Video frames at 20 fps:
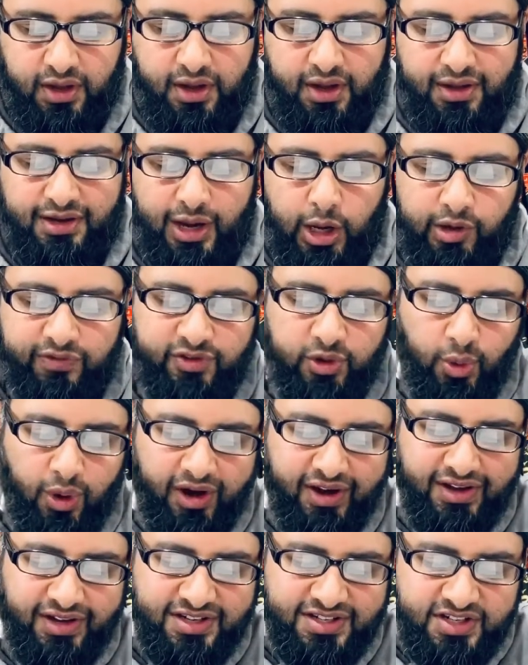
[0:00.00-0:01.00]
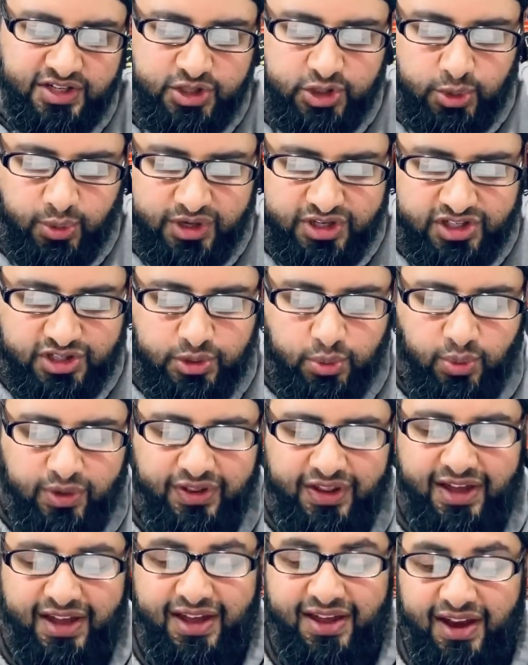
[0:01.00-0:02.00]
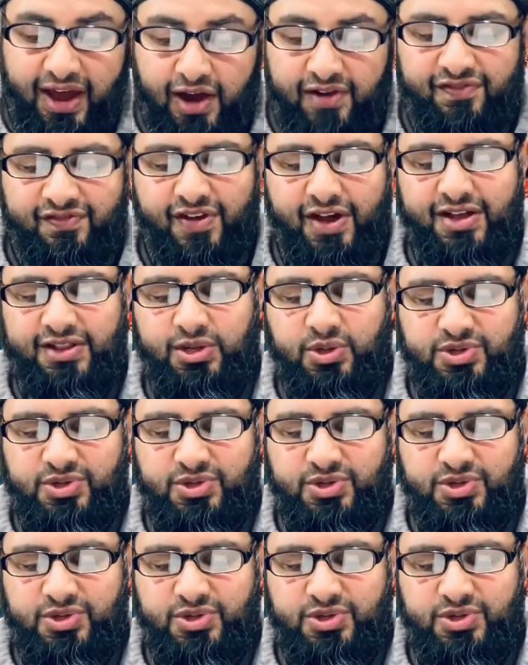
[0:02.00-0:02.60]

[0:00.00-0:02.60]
Now, if you are in a situation where they cannot find